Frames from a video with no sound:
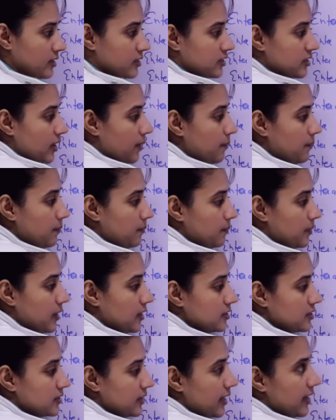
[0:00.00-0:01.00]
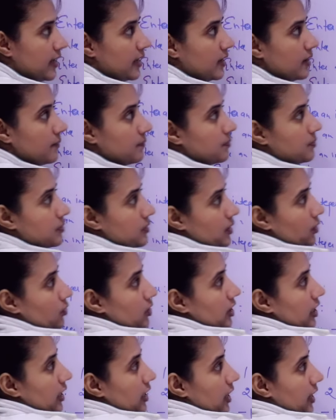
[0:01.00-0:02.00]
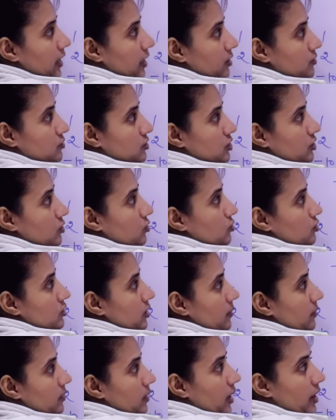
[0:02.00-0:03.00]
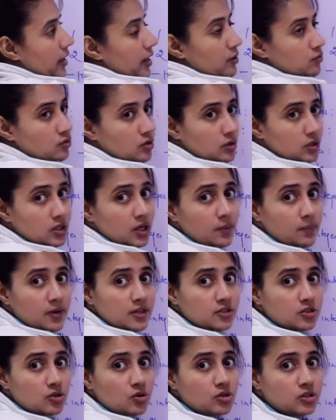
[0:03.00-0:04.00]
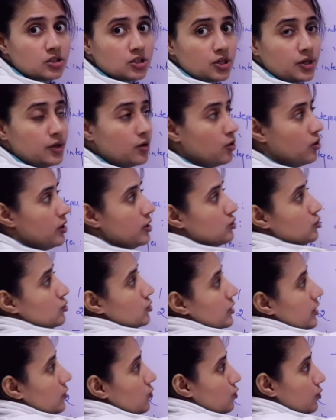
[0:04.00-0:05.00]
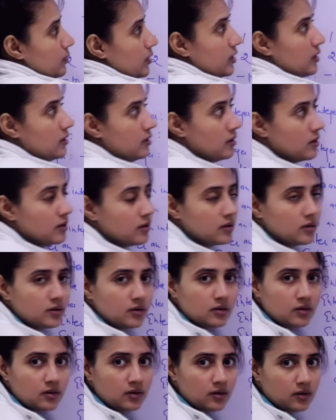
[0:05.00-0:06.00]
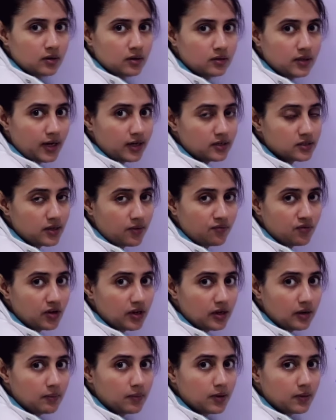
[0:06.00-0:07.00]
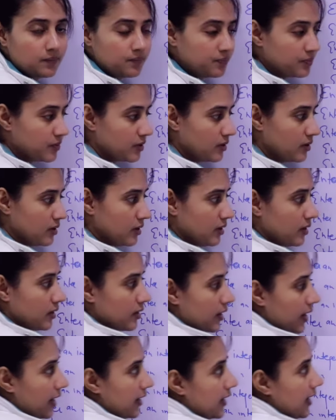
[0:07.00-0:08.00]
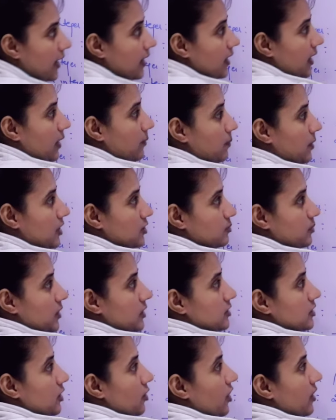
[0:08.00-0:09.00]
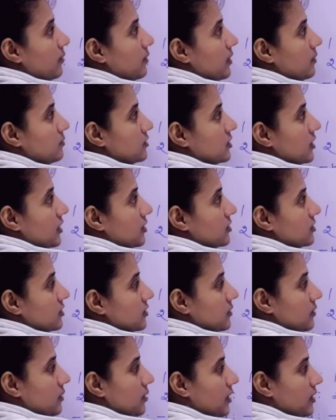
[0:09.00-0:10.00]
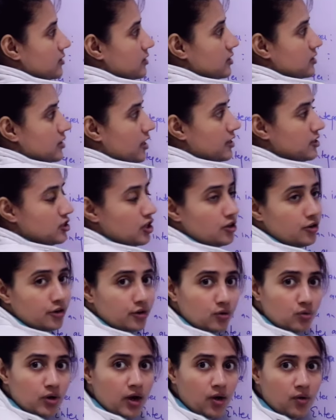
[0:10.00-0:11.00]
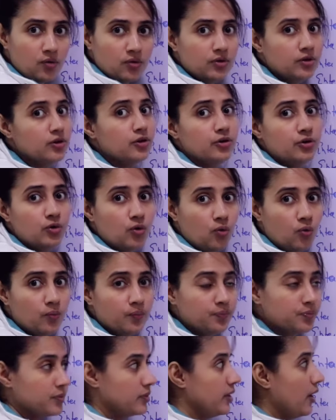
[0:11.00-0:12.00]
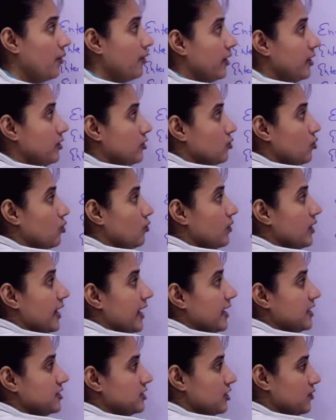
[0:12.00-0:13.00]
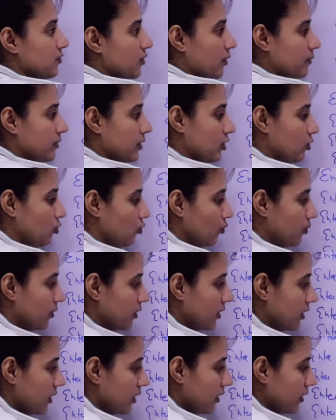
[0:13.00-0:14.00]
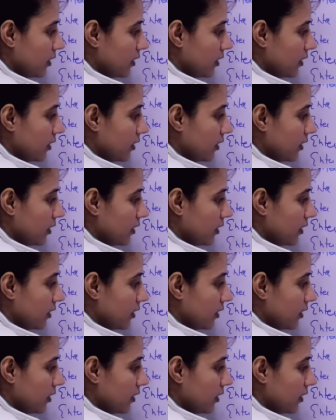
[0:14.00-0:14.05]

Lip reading: Sum plus a. Now in A I have 0, sum I have 3. 3 plus 0 is 3 only, so 3 would be in that sum variable. Again I plus plus. Now I become 6. Is this condition true now? No. Now control will exit from the loop.